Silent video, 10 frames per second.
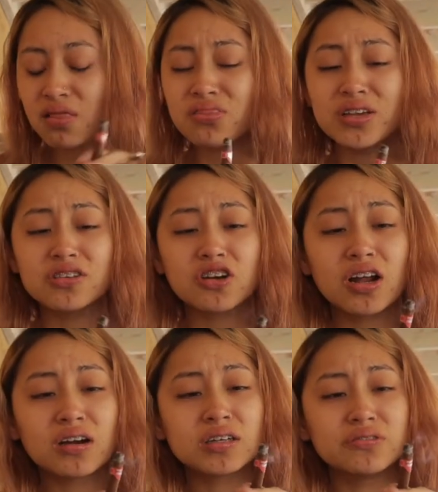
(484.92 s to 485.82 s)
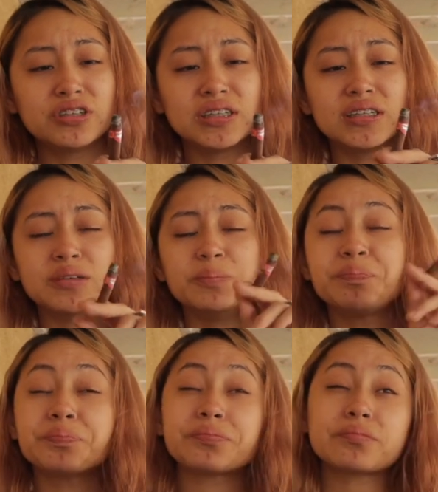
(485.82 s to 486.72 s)
these are not covered in
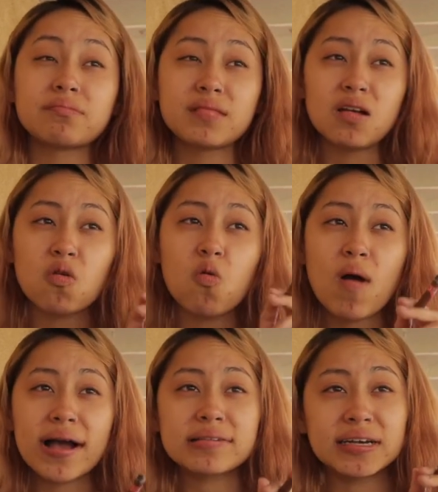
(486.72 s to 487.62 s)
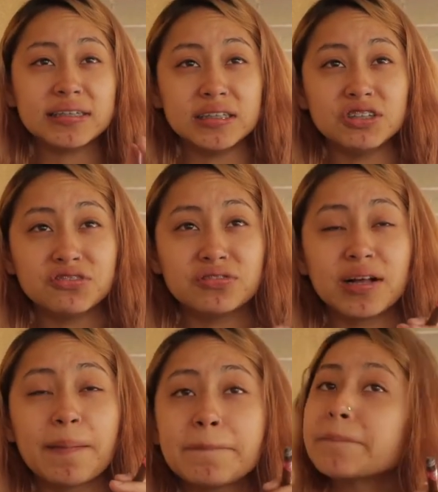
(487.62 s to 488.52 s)
wax and kief,
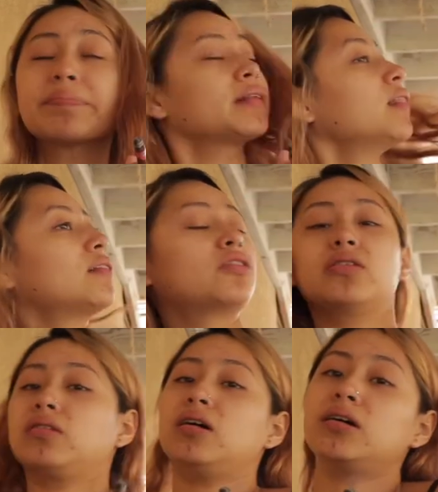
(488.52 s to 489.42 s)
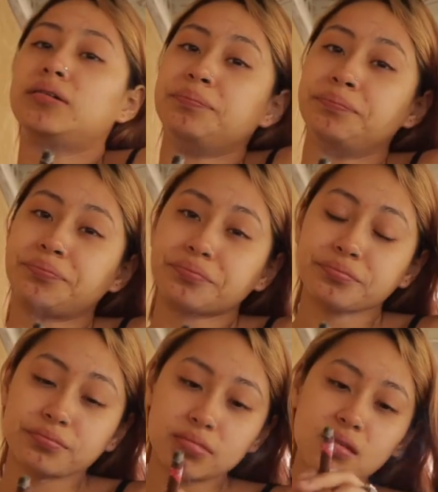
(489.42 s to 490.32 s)
like um,
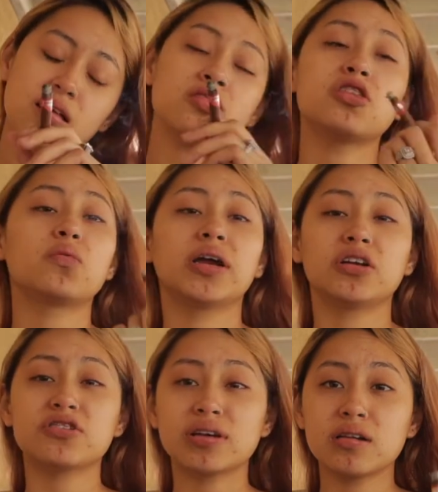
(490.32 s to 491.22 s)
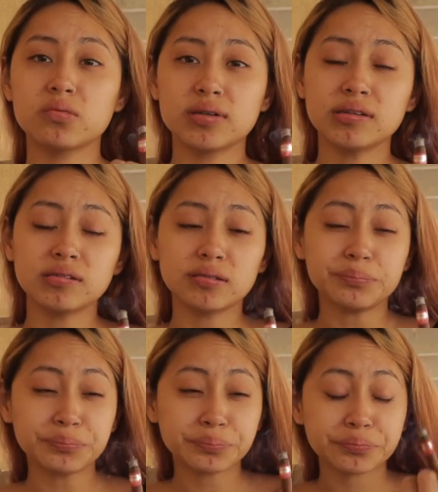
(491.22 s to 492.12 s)
the regular size ones.
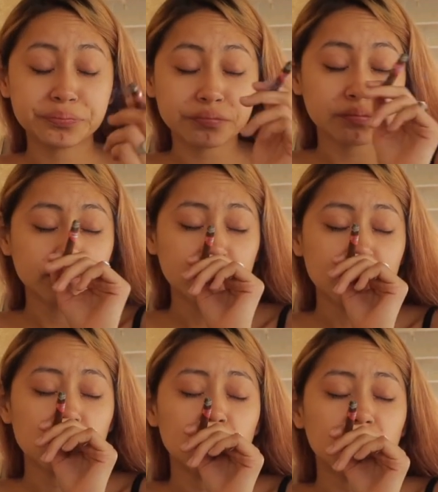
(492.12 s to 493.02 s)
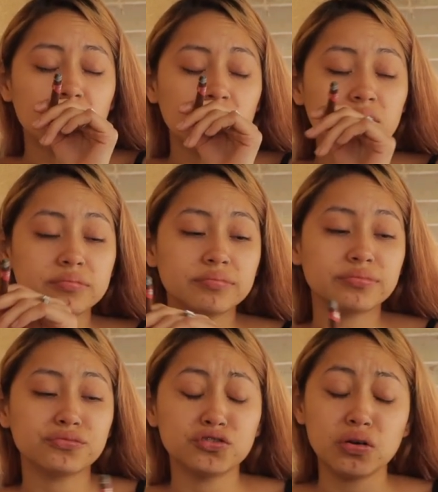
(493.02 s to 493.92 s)
Oh my god.
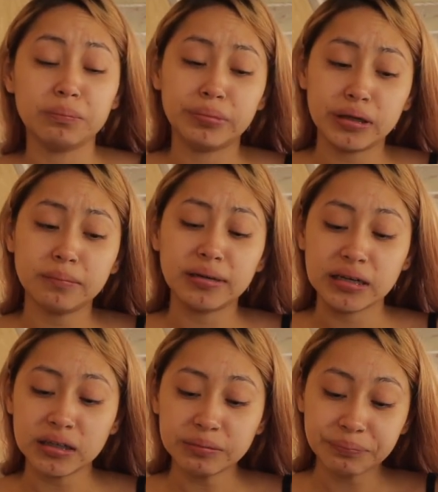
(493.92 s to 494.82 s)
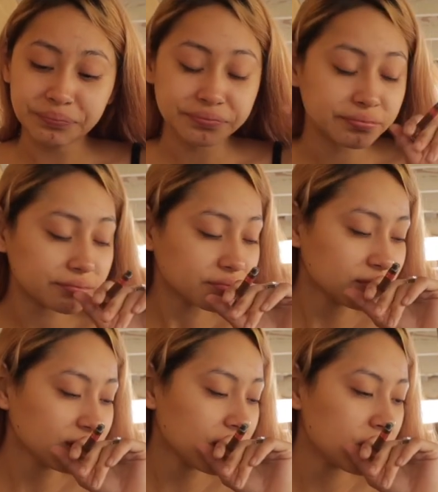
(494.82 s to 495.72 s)
From being mini,
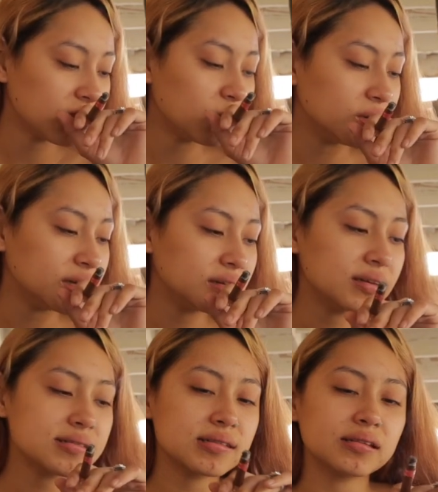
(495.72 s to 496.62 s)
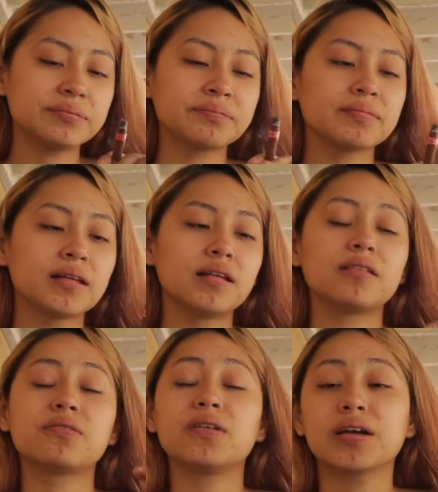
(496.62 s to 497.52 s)
the weed in this
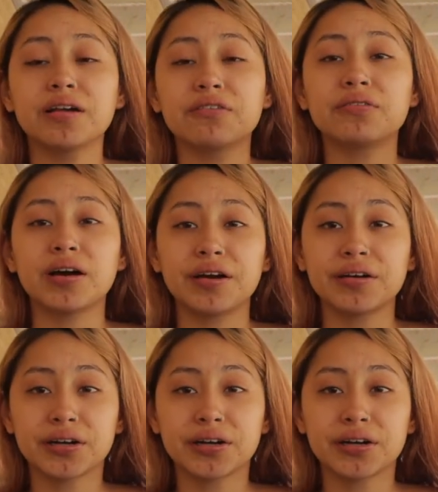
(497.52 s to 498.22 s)
is fucking fire.